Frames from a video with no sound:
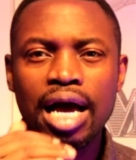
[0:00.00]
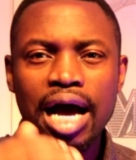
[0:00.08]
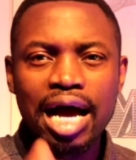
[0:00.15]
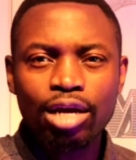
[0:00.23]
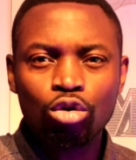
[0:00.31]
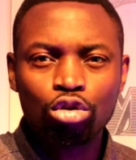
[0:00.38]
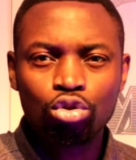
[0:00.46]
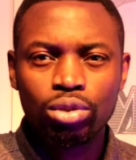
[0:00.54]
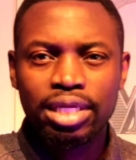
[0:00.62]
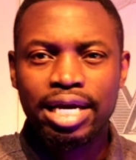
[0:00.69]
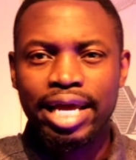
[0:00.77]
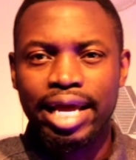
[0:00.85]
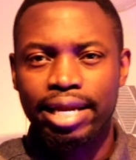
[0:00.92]
I go through
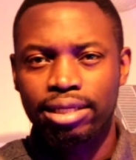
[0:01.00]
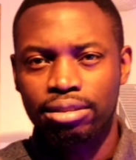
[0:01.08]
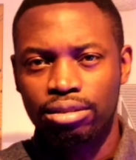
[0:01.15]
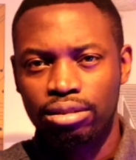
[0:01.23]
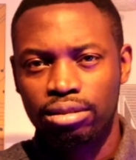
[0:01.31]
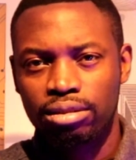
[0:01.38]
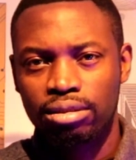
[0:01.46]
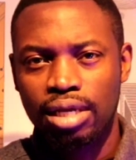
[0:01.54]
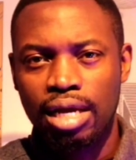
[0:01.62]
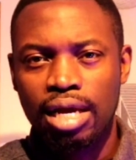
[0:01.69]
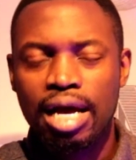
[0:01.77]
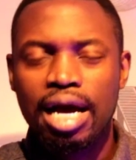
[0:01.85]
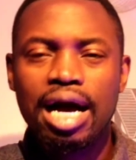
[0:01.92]
their earnings.
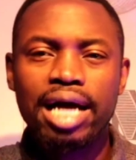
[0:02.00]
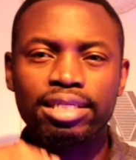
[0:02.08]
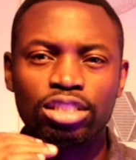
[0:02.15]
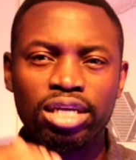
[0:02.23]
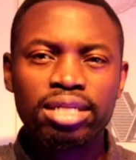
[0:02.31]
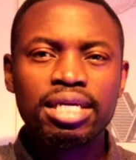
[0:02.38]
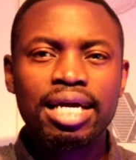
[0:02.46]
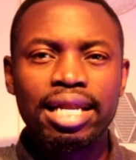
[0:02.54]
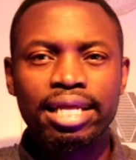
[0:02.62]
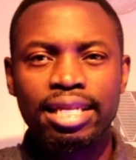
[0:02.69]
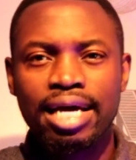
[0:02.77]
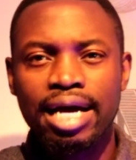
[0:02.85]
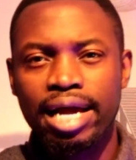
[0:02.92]
I check the
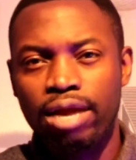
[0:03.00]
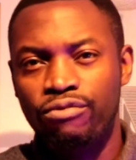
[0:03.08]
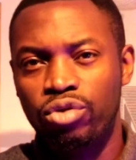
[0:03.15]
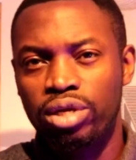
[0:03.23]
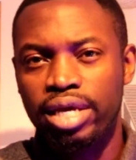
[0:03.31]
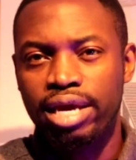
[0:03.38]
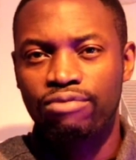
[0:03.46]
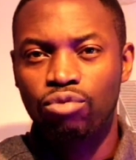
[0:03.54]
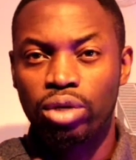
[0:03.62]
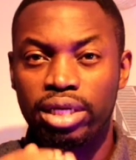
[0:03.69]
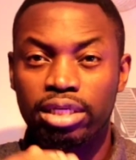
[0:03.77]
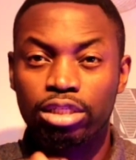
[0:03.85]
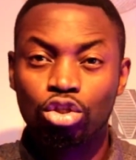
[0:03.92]
calendar every year
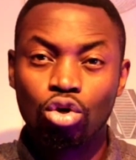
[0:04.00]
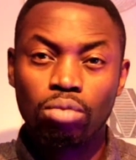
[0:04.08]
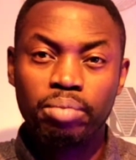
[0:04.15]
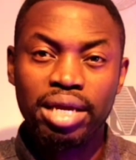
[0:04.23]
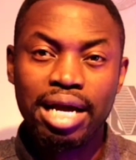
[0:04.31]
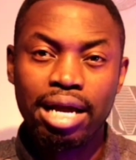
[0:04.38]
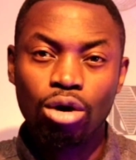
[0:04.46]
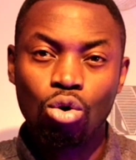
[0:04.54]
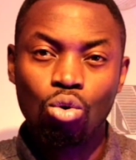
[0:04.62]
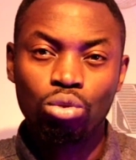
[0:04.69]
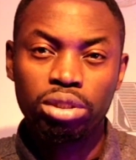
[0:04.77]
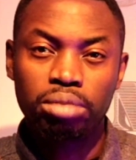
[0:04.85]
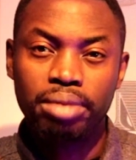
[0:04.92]
for each company I
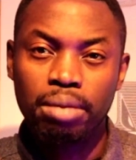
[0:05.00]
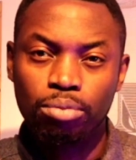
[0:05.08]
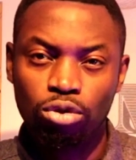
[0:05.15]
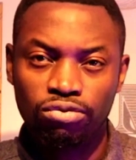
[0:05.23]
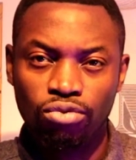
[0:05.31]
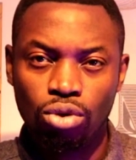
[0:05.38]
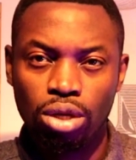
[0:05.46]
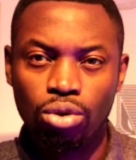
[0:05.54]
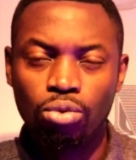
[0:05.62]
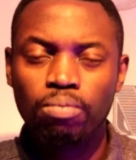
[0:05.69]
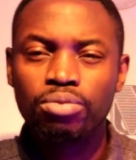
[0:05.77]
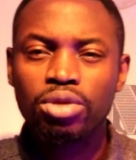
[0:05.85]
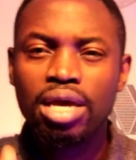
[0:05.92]
hold in my
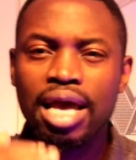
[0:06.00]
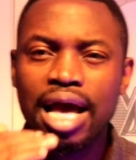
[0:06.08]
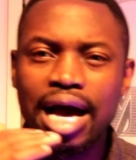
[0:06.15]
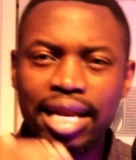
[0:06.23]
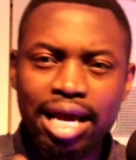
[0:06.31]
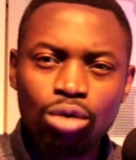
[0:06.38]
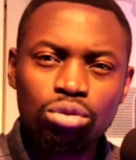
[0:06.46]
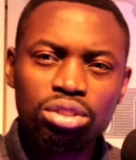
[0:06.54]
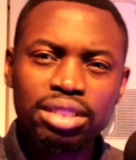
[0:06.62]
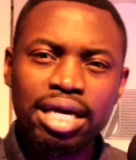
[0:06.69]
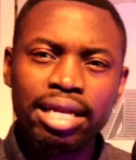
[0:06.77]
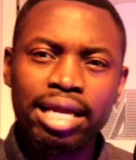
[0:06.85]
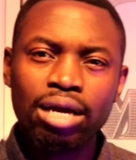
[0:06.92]
portfolio. And I
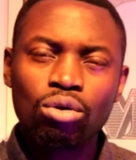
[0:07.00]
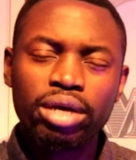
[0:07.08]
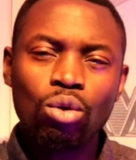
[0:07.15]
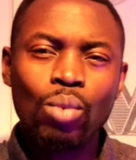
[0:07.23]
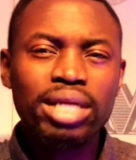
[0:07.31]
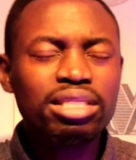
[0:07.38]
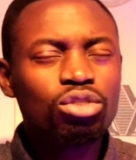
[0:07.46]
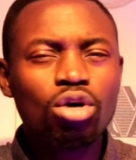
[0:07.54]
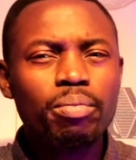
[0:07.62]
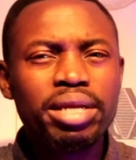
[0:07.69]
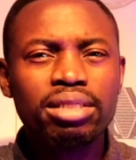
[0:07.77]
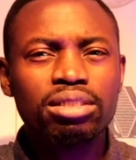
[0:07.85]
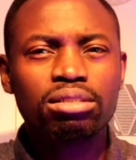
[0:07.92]
understand, like, okay, when this
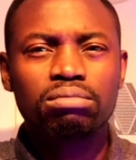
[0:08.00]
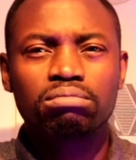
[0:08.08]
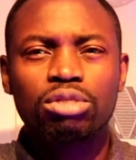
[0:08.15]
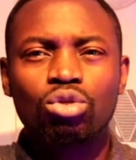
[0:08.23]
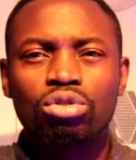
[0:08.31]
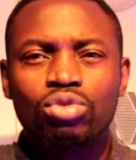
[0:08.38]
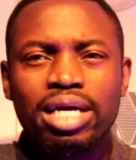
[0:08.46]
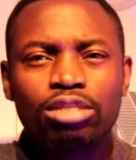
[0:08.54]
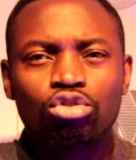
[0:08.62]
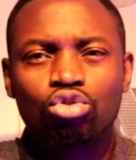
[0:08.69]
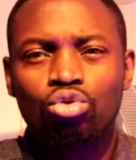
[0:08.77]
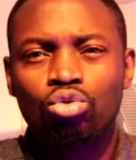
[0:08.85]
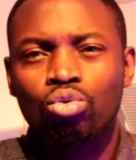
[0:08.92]
company is, trying
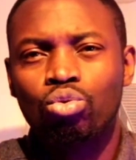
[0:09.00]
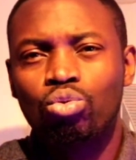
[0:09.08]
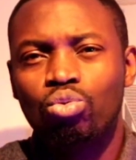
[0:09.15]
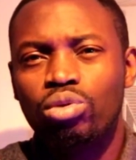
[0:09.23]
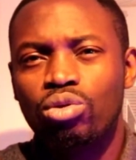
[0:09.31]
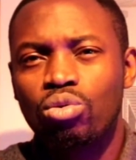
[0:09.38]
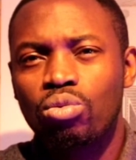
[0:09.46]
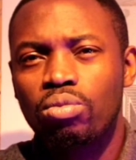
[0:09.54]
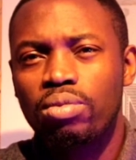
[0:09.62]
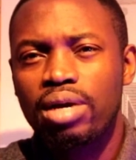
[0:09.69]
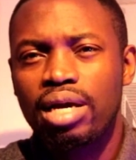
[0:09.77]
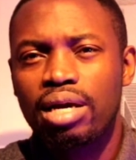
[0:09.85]
to,